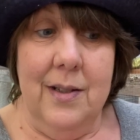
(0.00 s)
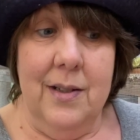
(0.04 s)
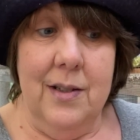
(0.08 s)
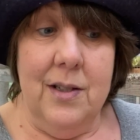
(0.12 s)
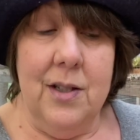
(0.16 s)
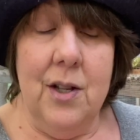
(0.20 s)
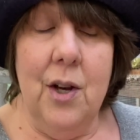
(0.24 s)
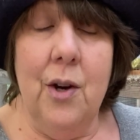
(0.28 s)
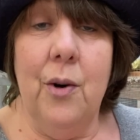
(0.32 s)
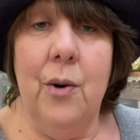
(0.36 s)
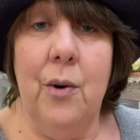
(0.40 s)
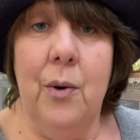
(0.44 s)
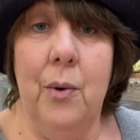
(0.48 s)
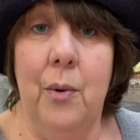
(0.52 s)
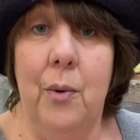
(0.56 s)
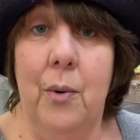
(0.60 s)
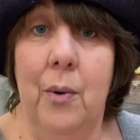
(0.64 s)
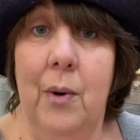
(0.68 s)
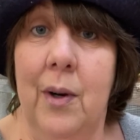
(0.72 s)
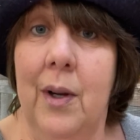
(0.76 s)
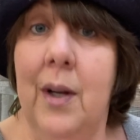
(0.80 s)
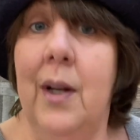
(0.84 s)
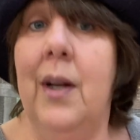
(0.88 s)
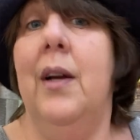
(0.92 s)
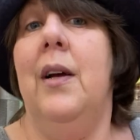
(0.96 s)
So
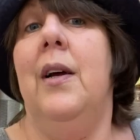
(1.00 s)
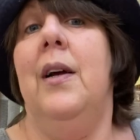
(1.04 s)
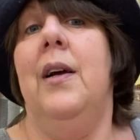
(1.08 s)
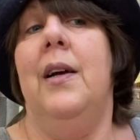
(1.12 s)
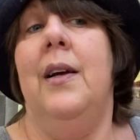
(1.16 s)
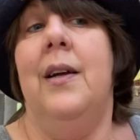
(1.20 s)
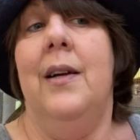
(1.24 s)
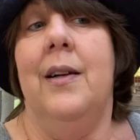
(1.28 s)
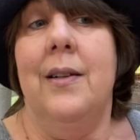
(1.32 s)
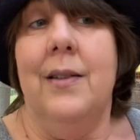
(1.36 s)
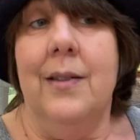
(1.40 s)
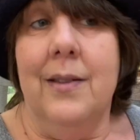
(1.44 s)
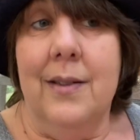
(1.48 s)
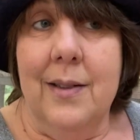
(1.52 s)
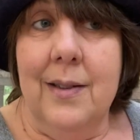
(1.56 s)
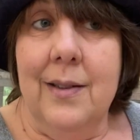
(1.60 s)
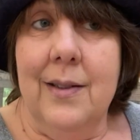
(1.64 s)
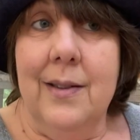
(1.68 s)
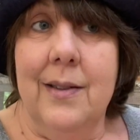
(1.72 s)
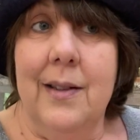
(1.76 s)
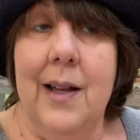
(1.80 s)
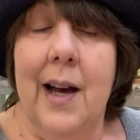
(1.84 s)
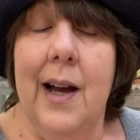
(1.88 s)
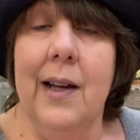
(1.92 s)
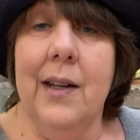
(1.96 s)

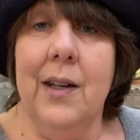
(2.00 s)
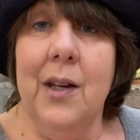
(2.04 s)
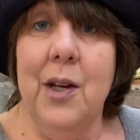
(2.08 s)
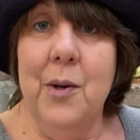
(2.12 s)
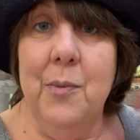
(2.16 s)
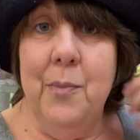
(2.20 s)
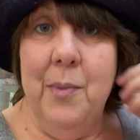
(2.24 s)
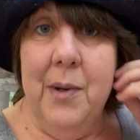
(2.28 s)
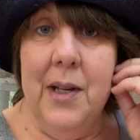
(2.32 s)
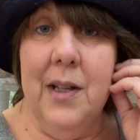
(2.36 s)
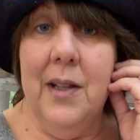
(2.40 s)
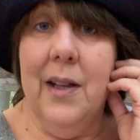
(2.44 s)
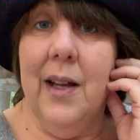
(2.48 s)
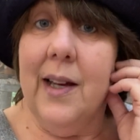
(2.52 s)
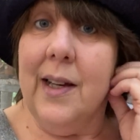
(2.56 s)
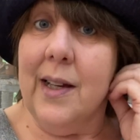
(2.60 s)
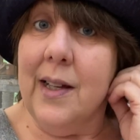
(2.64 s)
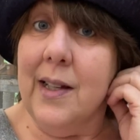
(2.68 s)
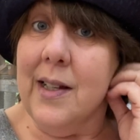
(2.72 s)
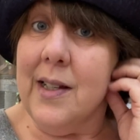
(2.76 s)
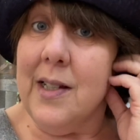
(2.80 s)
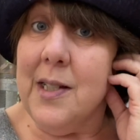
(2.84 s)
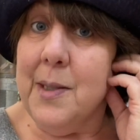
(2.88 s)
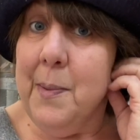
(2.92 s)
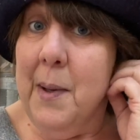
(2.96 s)
that could be like
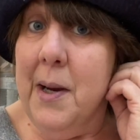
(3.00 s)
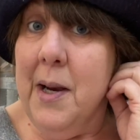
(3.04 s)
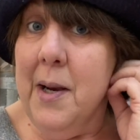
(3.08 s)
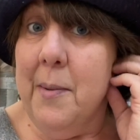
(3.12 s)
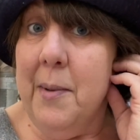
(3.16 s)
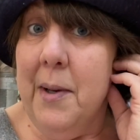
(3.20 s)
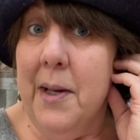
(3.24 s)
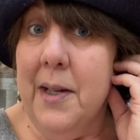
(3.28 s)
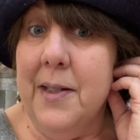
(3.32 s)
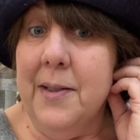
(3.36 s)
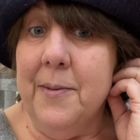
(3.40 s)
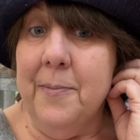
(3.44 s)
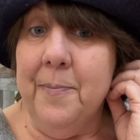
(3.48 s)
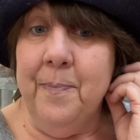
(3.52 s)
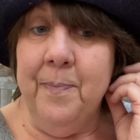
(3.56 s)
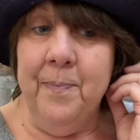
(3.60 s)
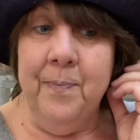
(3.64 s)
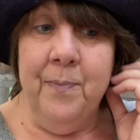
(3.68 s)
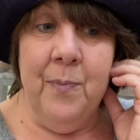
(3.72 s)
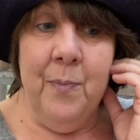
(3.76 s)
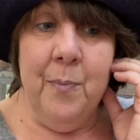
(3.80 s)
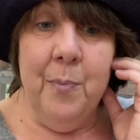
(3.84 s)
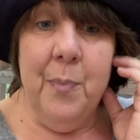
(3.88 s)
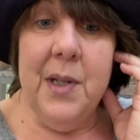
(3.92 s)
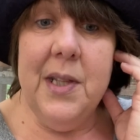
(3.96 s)
an experiment.
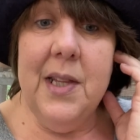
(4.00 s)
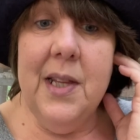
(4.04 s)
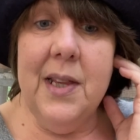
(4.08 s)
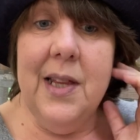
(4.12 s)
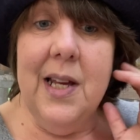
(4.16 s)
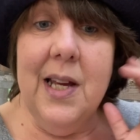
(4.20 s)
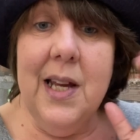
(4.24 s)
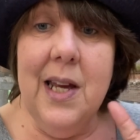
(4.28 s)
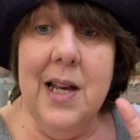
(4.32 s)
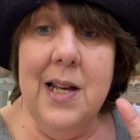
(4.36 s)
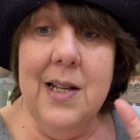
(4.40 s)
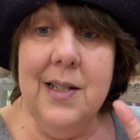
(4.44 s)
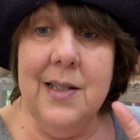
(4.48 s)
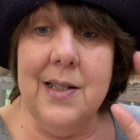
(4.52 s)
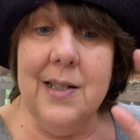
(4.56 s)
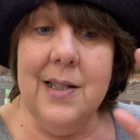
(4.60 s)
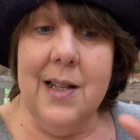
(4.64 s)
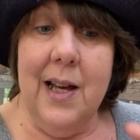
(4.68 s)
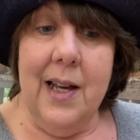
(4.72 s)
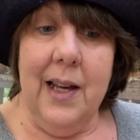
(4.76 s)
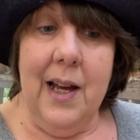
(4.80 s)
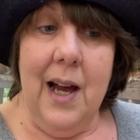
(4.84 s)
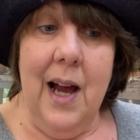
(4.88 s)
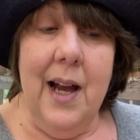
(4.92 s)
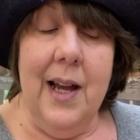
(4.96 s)
But the thing is, is
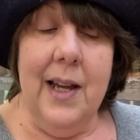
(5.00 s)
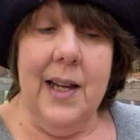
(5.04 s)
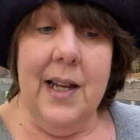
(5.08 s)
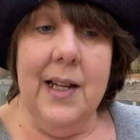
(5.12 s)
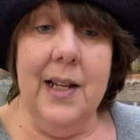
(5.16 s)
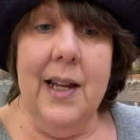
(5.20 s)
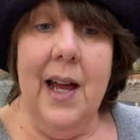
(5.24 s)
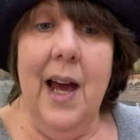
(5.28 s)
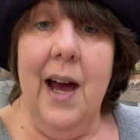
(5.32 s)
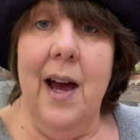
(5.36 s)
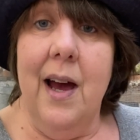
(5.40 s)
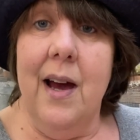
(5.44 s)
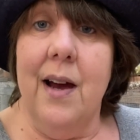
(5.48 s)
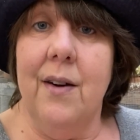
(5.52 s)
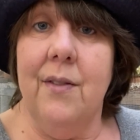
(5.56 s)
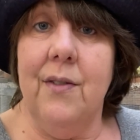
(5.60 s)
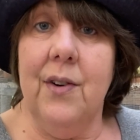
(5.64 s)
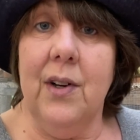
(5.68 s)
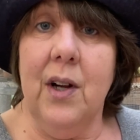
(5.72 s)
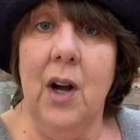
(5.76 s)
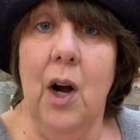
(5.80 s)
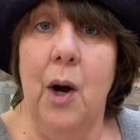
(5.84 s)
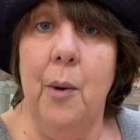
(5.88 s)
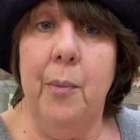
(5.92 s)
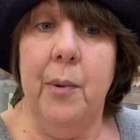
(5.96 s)
I, I can have
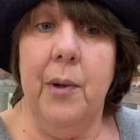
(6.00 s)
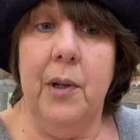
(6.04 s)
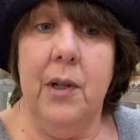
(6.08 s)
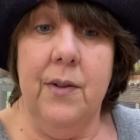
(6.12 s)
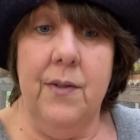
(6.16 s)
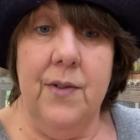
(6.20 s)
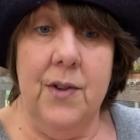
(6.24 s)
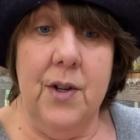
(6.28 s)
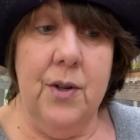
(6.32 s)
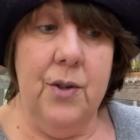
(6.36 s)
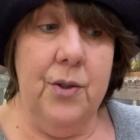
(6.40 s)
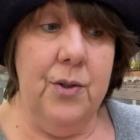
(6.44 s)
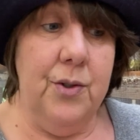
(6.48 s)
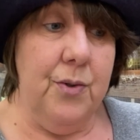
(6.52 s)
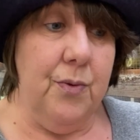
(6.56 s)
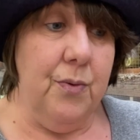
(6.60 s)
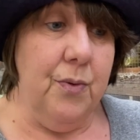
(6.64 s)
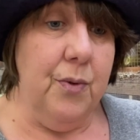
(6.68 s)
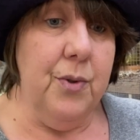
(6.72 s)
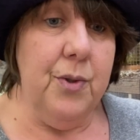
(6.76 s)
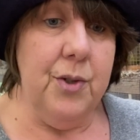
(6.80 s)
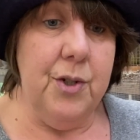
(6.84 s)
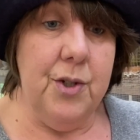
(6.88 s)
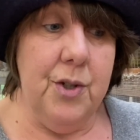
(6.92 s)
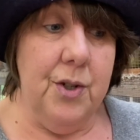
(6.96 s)
a couple of those
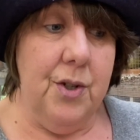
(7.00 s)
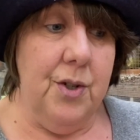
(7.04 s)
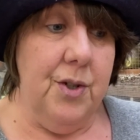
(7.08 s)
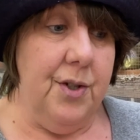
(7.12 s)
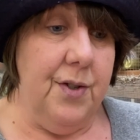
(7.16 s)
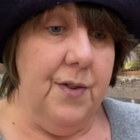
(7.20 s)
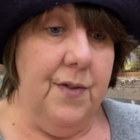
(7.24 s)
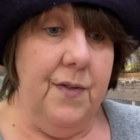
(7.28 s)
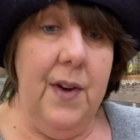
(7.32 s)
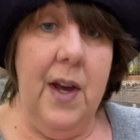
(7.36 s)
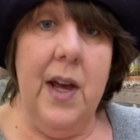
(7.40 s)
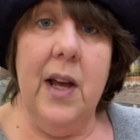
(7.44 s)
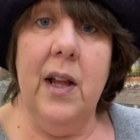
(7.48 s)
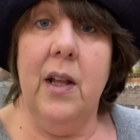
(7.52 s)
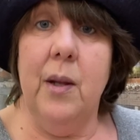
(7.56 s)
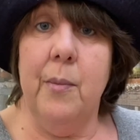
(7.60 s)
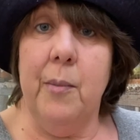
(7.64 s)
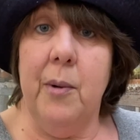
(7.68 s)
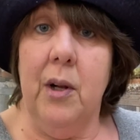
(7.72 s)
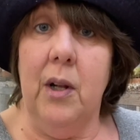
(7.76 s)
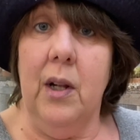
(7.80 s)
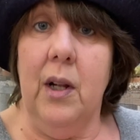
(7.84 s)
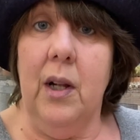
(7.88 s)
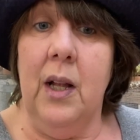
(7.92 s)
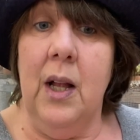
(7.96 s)
roosters
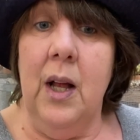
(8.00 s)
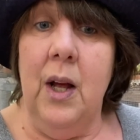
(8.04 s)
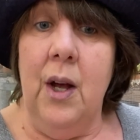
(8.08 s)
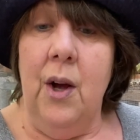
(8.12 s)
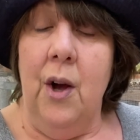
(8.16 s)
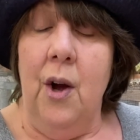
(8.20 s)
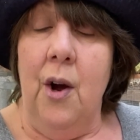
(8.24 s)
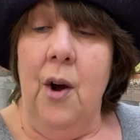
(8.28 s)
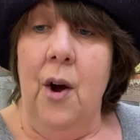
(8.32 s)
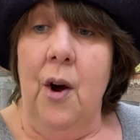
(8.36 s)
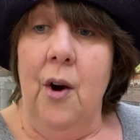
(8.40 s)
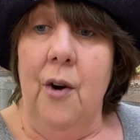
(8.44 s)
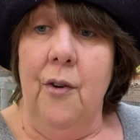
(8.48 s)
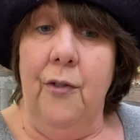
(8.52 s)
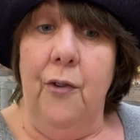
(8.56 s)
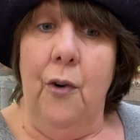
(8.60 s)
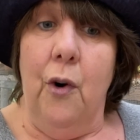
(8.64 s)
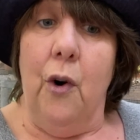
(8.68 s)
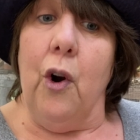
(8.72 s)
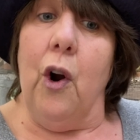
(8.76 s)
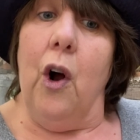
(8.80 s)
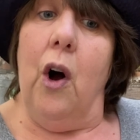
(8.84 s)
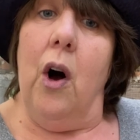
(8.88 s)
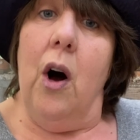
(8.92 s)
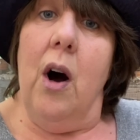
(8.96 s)
available
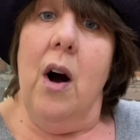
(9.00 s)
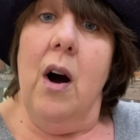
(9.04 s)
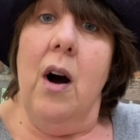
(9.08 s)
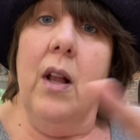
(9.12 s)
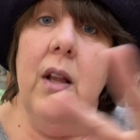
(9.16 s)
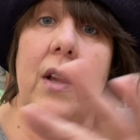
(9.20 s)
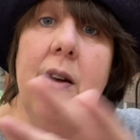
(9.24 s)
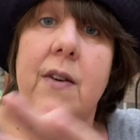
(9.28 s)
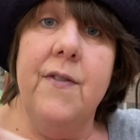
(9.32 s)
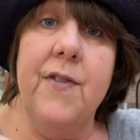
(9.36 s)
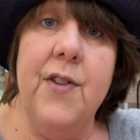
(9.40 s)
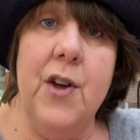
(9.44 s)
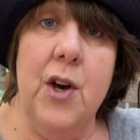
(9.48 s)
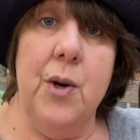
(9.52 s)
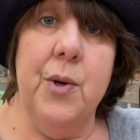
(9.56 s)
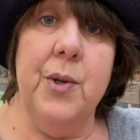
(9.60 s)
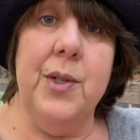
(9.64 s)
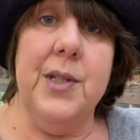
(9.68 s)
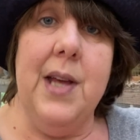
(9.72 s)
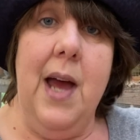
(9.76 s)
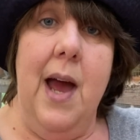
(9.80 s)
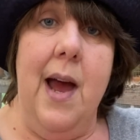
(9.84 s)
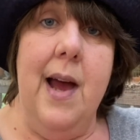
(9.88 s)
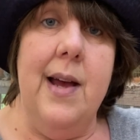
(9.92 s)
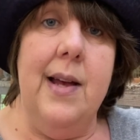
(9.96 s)
for all of
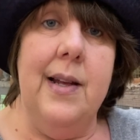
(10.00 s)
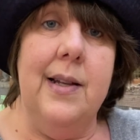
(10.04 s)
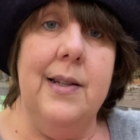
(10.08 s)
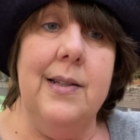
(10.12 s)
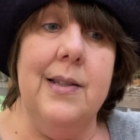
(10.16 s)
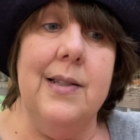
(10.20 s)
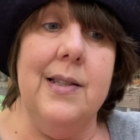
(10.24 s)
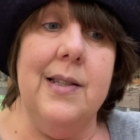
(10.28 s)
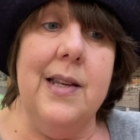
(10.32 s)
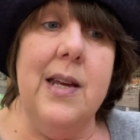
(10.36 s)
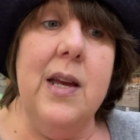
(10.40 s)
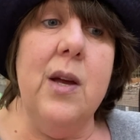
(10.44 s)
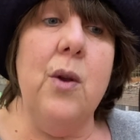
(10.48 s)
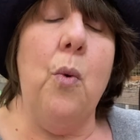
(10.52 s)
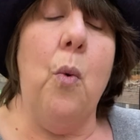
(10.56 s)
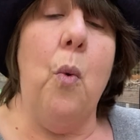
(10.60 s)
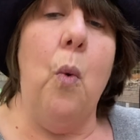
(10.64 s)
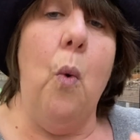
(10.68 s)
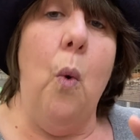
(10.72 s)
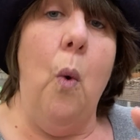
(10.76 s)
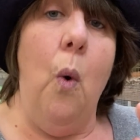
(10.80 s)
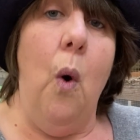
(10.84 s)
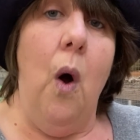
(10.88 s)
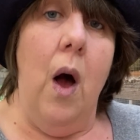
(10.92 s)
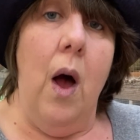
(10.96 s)
those hens in
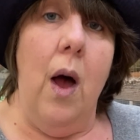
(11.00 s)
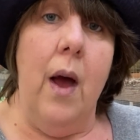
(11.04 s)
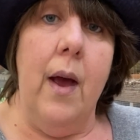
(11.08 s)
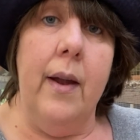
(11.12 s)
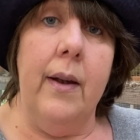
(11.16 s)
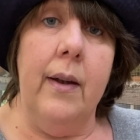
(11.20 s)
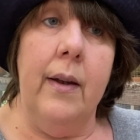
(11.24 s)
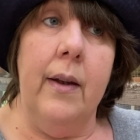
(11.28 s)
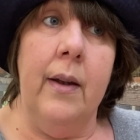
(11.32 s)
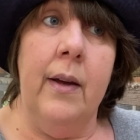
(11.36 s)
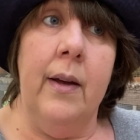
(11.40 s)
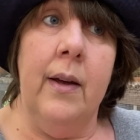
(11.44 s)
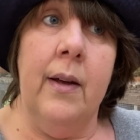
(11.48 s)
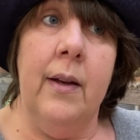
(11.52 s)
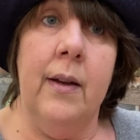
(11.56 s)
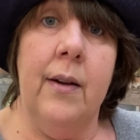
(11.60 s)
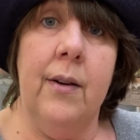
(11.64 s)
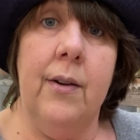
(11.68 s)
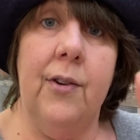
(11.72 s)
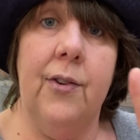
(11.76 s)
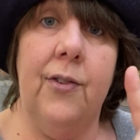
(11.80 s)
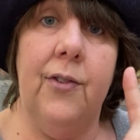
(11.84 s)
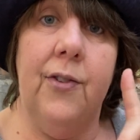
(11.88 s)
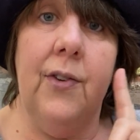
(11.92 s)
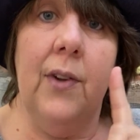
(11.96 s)
one
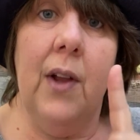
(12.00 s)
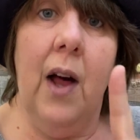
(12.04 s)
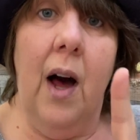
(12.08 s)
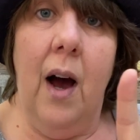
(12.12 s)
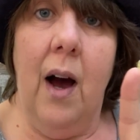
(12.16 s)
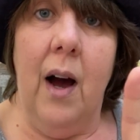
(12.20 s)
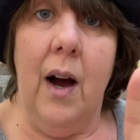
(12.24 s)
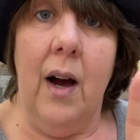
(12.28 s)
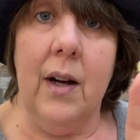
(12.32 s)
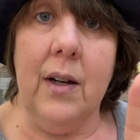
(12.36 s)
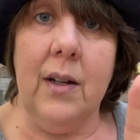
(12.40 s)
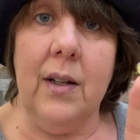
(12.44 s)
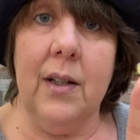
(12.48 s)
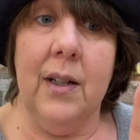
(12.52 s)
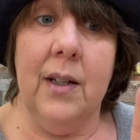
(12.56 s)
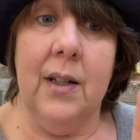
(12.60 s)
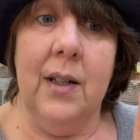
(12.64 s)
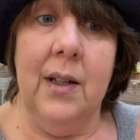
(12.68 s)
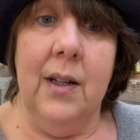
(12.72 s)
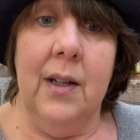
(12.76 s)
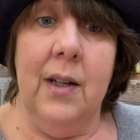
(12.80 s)
flock.